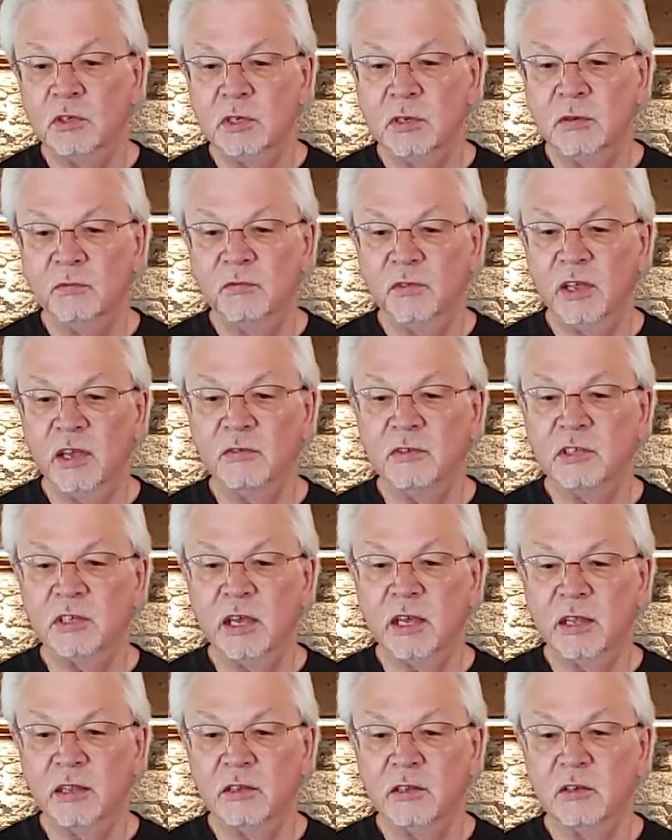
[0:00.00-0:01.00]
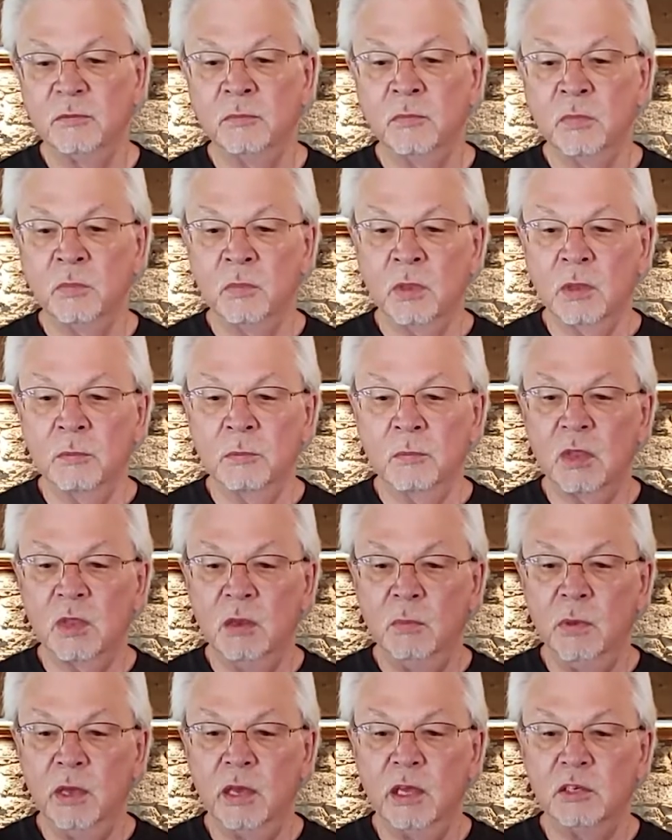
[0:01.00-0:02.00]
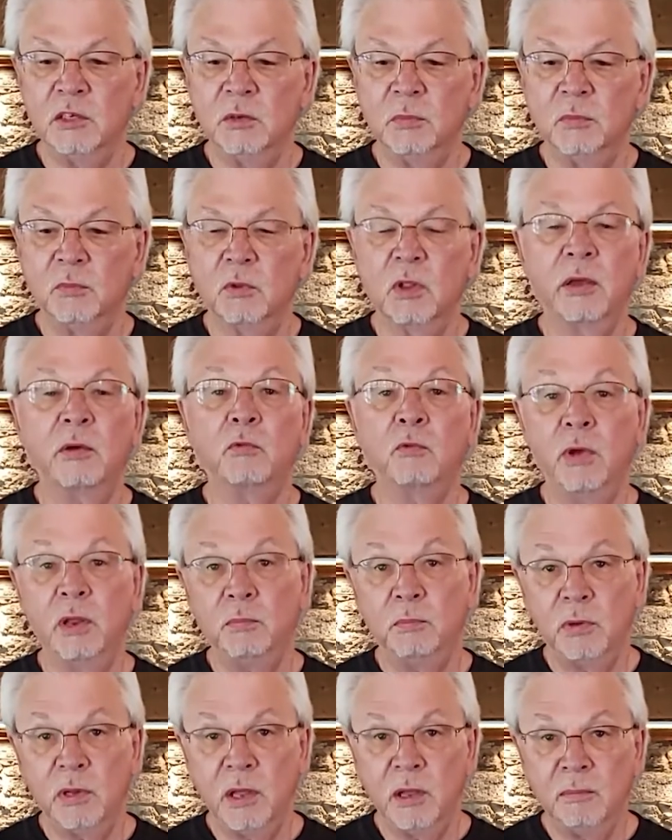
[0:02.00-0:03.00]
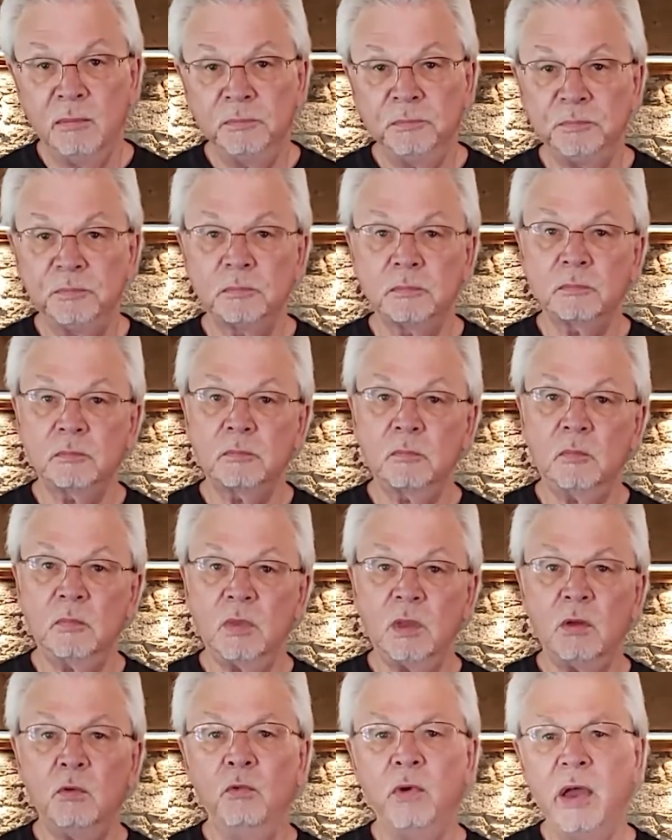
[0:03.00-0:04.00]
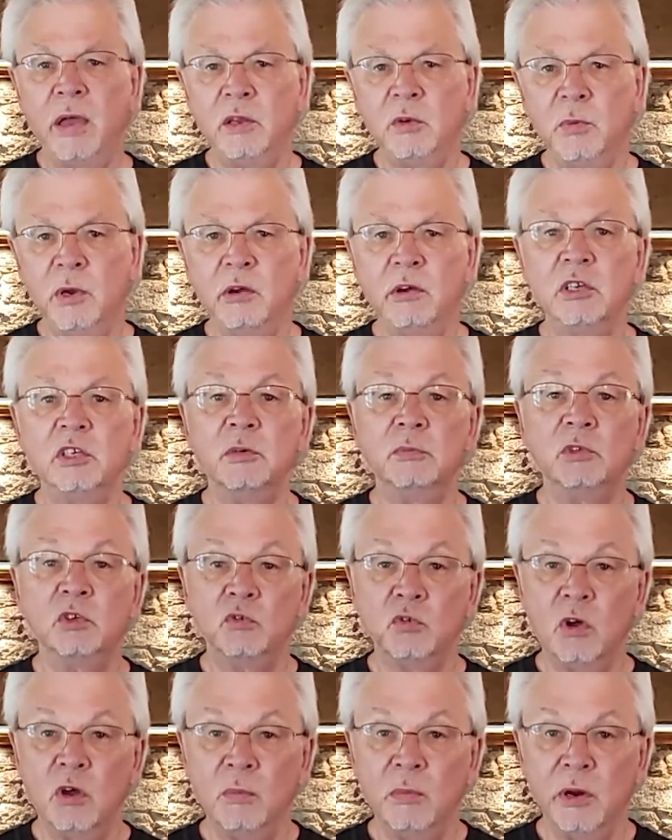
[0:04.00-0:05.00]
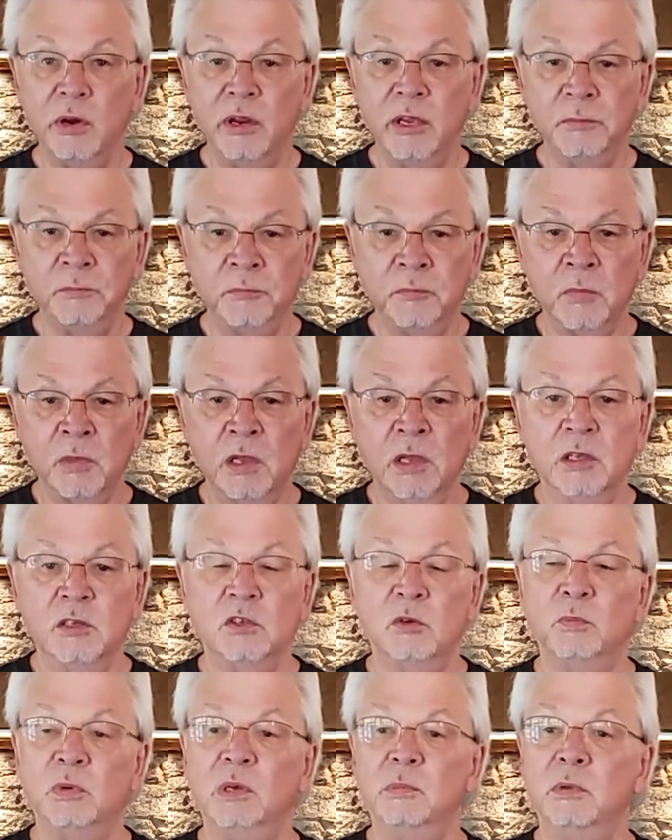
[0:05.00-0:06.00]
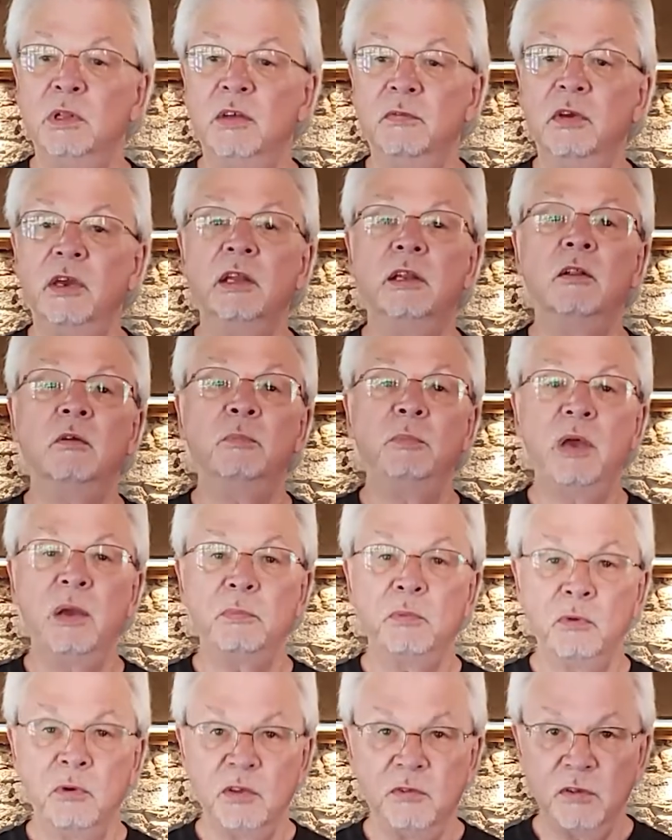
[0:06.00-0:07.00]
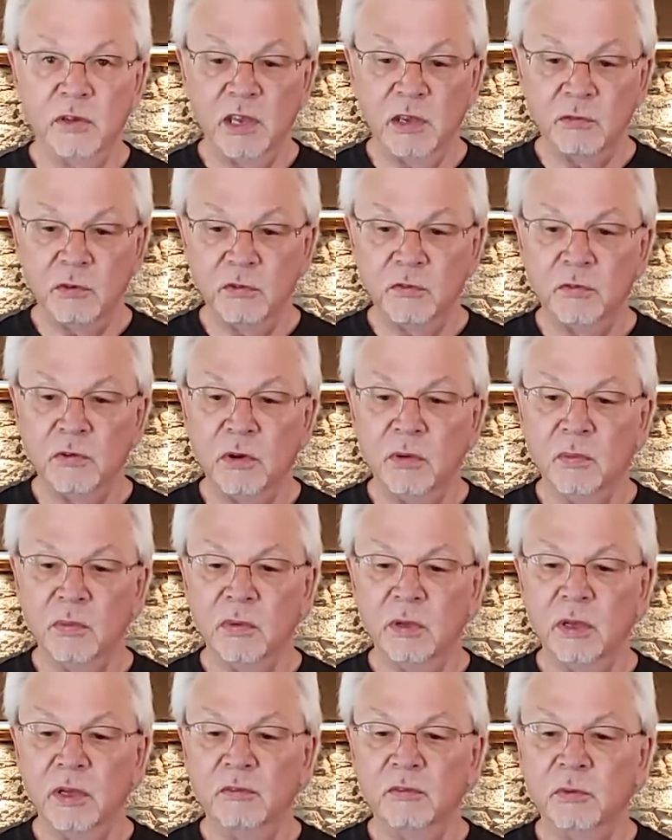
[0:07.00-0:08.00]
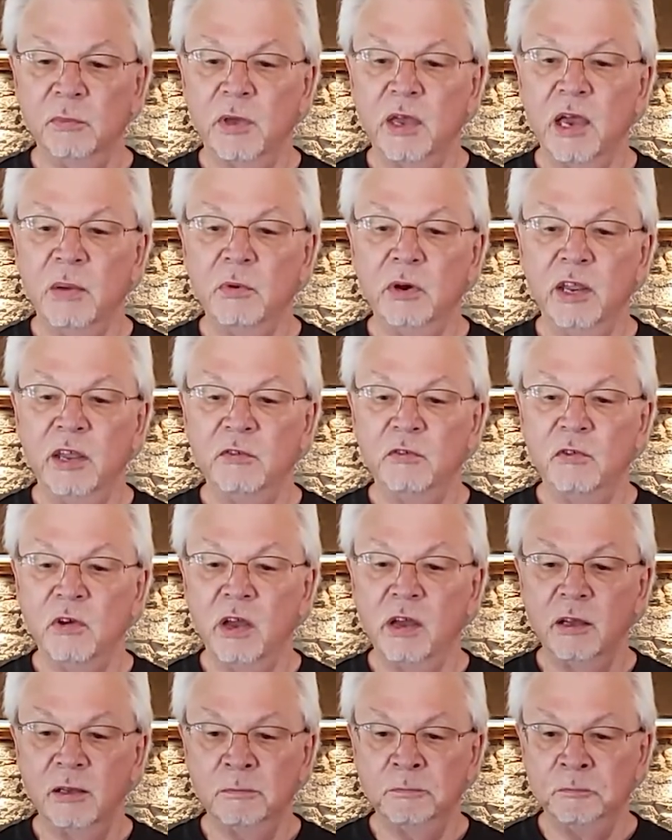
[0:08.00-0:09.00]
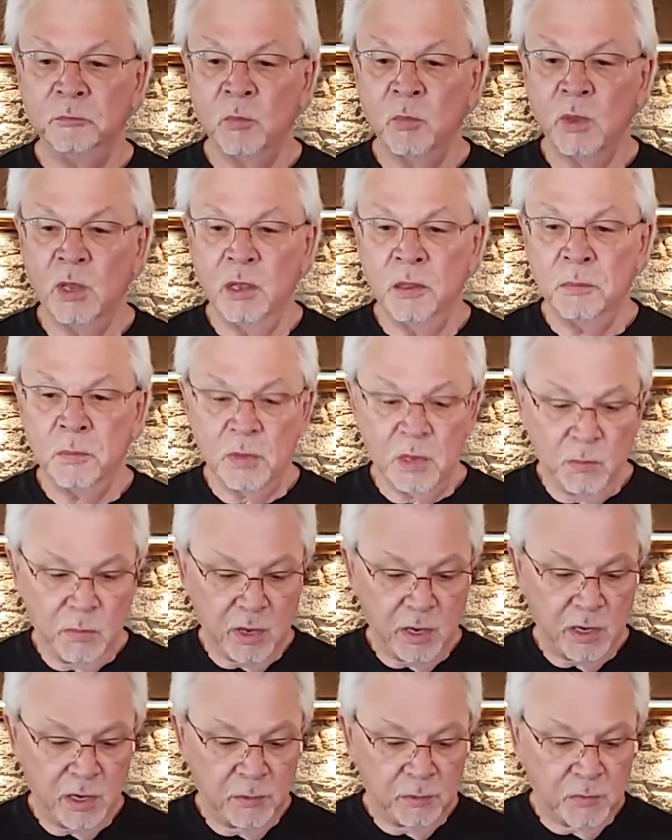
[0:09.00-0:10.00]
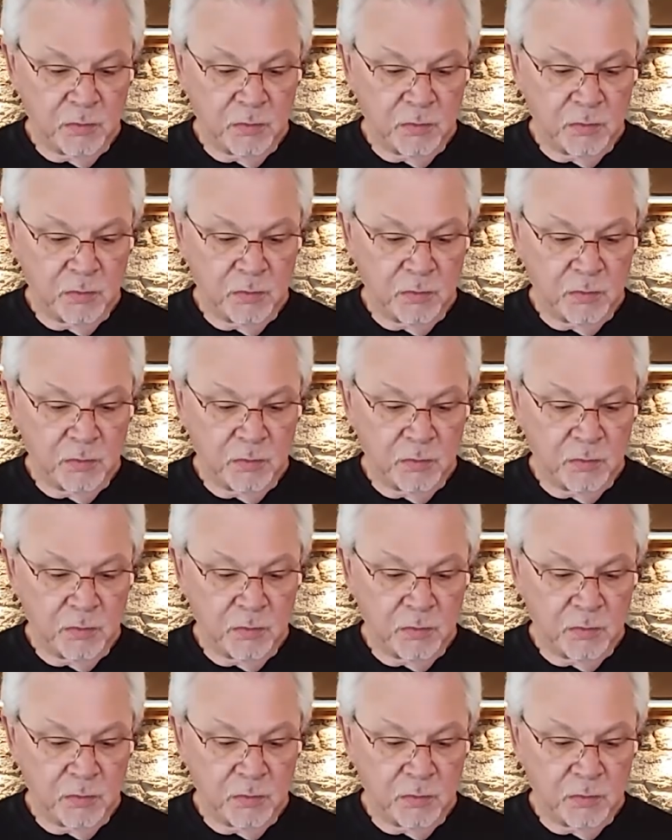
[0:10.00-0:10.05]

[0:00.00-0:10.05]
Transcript: and flavors like in this. You may get some like red plum, raspberry, some strawberry. Some people even get a little peppery flavor from Cabernet Franc. But